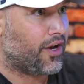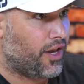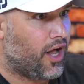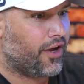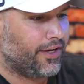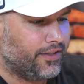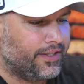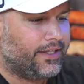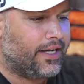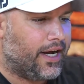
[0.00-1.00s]
online.
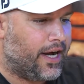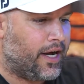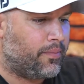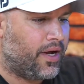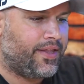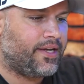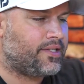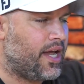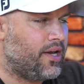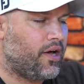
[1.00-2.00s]
yeah. Um, and then
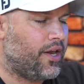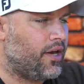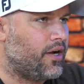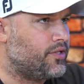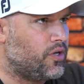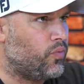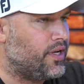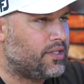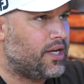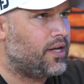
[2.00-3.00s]
1099s. You know,
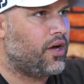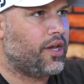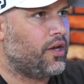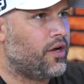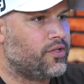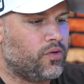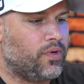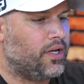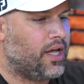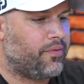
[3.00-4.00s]
we're 1099, so
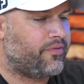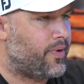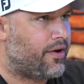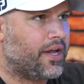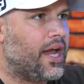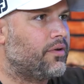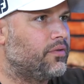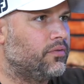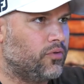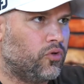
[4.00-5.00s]
we can get them from our
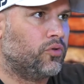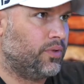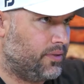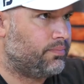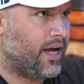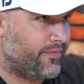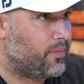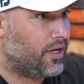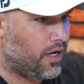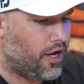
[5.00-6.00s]
accountant, or we yeah. have
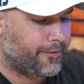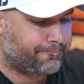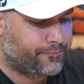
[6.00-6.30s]
them online.